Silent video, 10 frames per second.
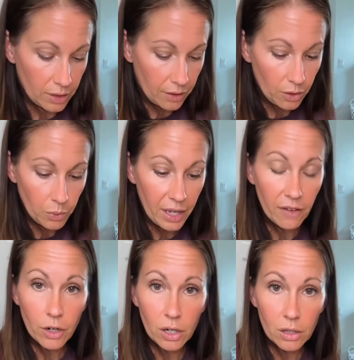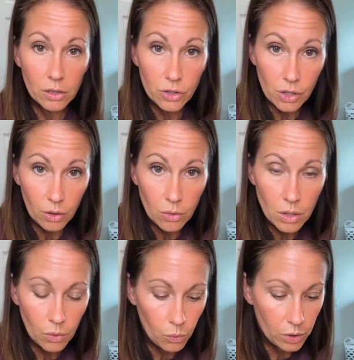that we have our dough,
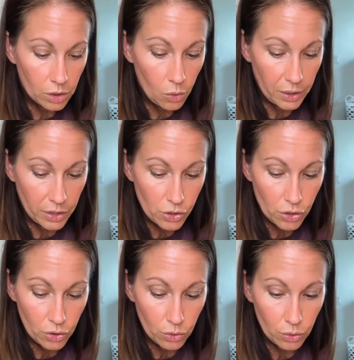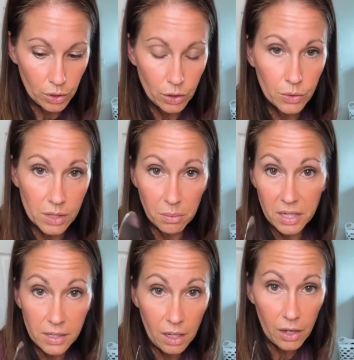we're going to use a
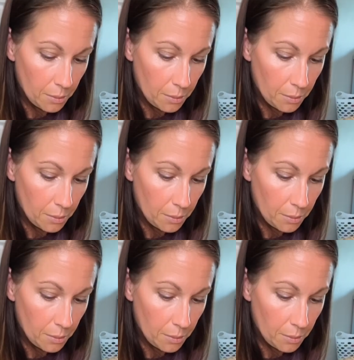pizza cutter.